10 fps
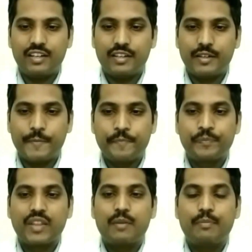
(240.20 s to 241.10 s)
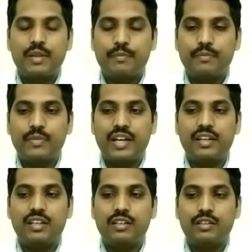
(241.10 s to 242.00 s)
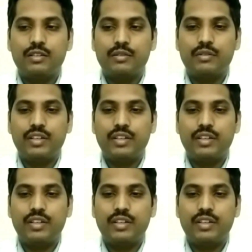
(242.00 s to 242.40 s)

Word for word: uh, and uh,